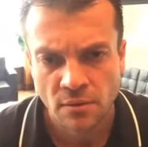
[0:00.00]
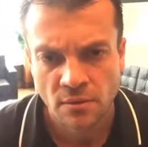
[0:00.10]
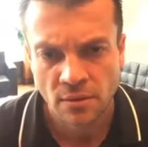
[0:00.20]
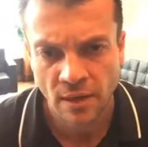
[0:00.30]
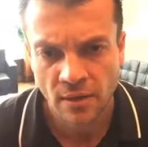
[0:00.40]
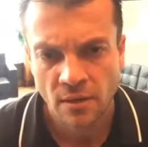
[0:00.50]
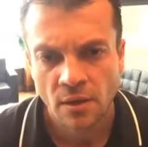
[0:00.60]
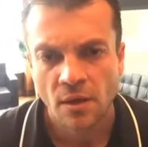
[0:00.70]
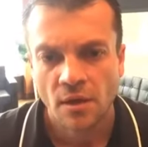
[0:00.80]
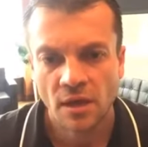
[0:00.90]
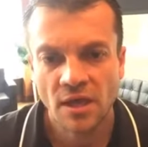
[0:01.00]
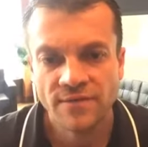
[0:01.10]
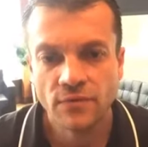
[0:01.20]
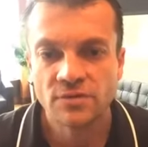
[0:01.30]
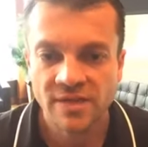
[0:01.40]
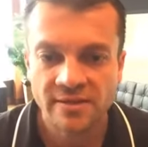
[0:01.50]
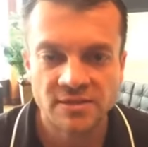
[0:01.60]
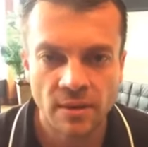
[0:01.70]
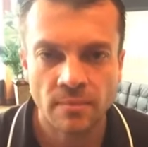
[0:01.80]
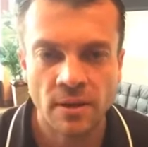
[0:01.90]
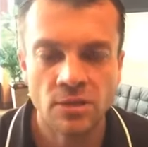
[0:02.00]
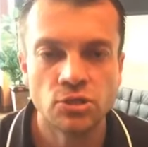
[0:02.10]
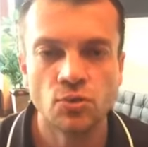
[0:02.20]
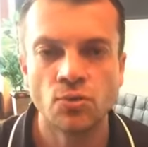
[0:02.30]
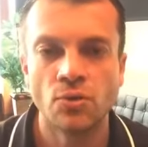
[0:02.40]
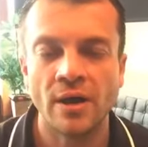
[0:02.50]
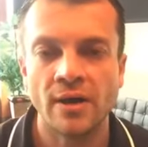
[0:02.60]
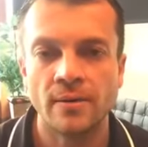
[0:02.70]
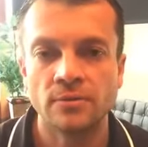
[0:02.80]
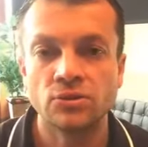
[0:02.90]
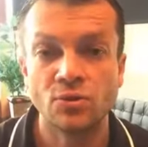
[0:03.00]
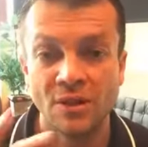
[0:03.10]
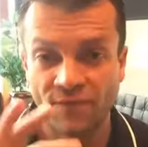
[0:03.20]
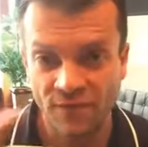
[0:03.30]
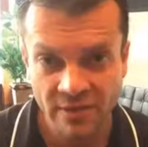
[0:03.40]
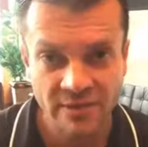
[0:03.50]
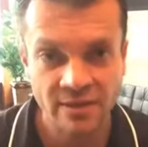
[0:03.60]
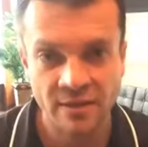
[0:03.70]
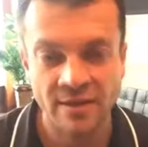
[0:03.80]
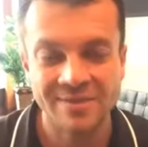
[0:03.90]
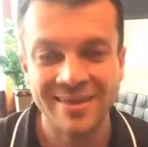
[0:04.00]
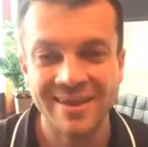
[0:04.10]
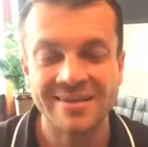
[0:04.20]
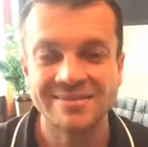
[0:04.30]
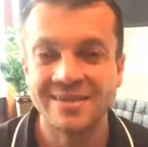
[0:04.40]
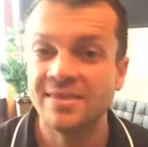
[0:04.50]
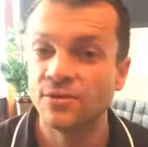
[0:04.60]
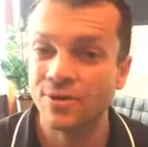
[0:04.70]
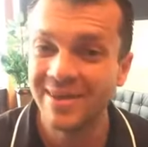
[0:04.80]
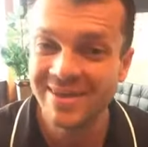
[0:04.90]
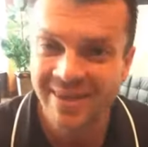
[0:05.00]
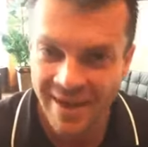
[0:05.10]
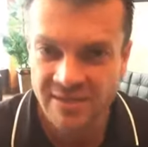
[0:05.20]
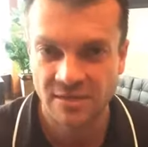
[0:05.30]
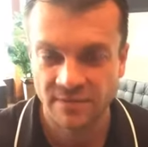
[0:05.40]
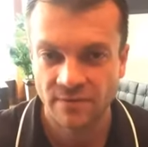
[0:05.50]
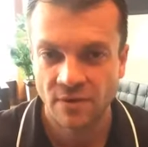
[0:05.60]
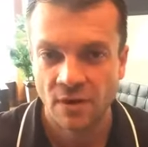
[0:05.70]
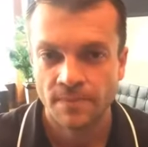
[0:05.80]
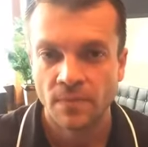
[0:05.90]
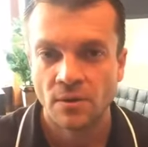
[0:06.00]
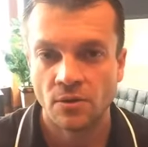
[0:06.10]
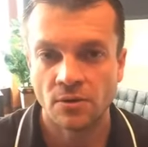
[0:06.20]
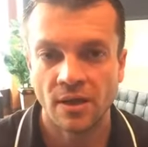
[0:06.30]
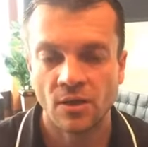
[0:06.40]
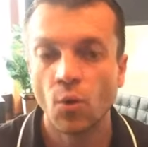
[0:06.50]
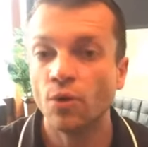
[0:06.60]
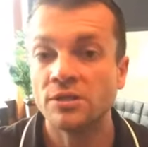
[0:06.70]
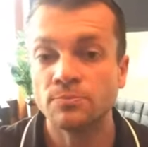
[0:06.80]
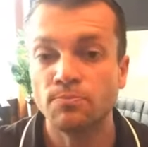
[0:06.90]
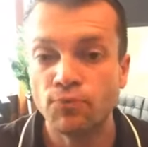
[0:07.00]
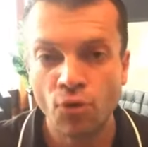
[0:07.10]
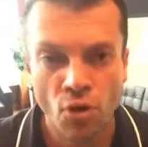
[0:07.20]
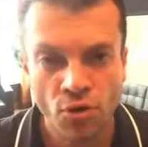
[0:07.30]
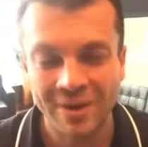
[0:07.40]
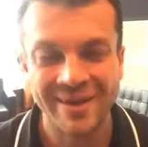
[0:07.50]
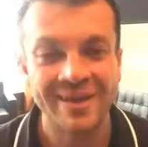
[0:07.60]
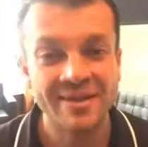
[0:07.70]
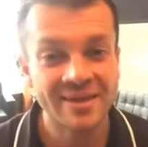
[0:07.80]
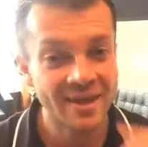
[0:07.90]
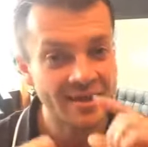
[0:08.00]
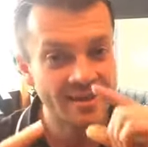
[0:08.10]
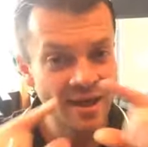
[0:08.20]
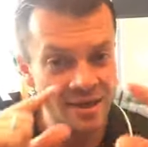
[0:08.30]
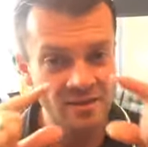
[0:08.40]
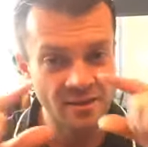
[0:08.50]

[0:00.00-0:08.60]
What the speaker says: okay, if you send somebody to an affiliate link that is either inactive, okay, or is broken and it cannot